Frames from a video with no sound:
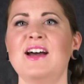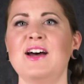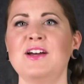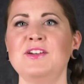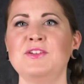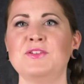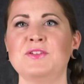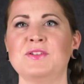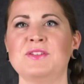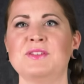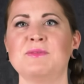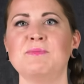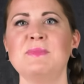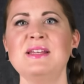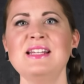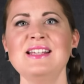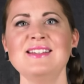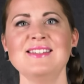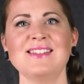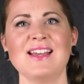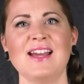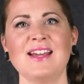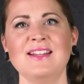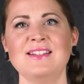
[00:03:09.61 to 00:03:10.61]
hundreds, many
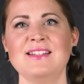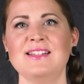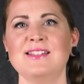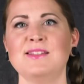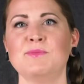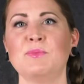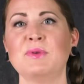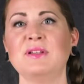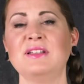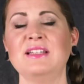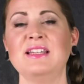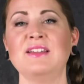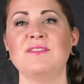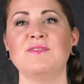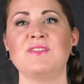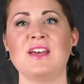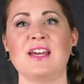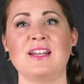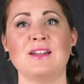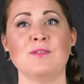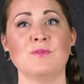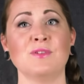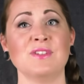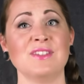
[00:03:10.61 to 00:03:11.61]
scientists believed
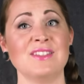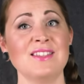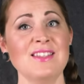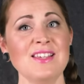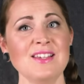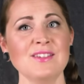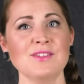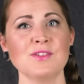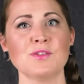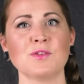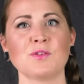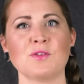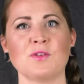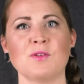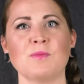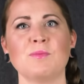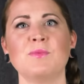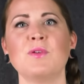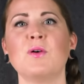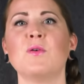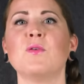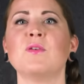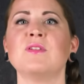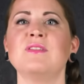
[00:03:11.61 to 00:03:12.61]
that it was this group,
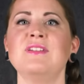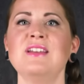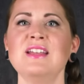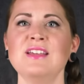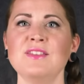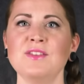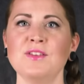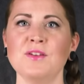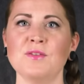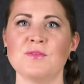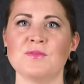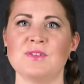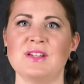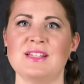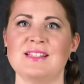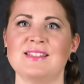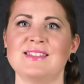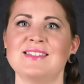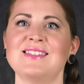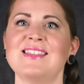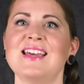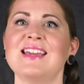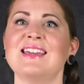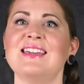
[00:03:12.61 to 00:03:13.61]
the
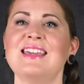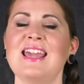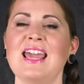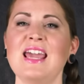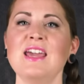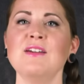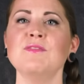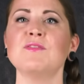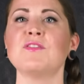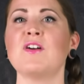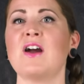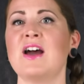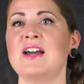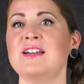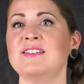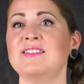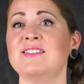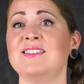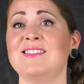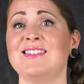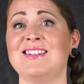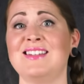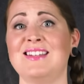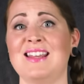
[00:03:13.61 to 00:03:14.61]
Ornithurines, that gave rise
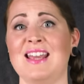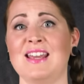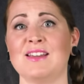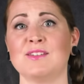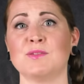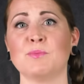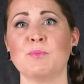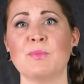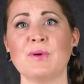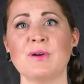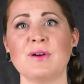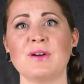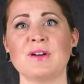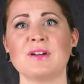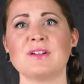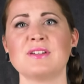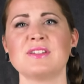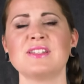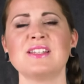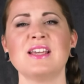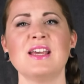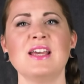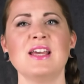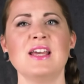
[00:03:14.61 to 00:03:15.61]
to today's
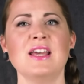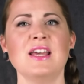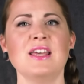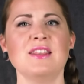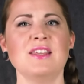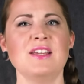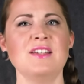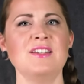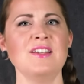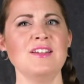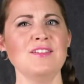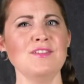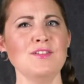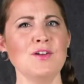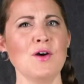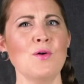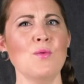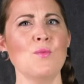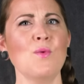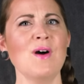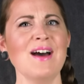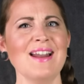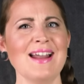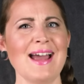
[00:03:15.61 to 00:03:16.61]
birds. They didn't know
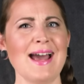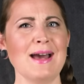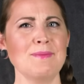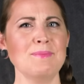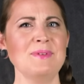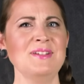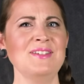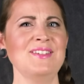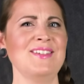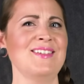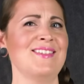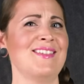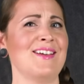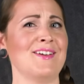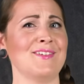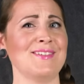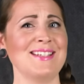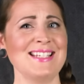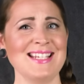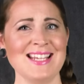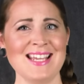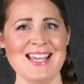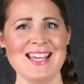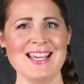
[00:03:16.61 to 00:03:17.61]
what happened to their
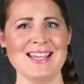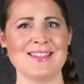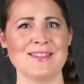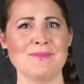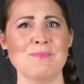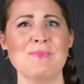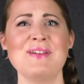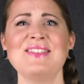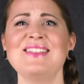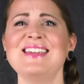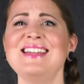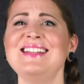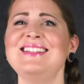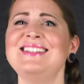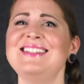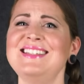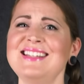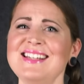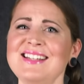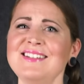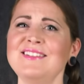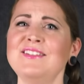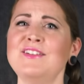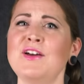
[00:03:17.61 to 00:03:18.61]
teeth, but they
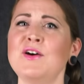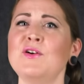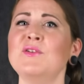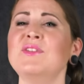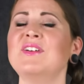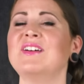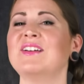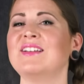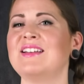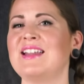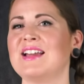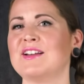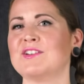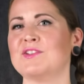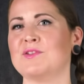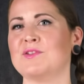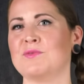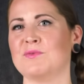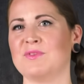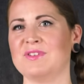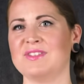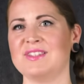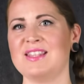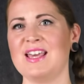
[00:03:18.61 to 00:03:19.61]
did know the
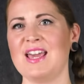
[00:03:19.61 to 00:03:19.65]
connection was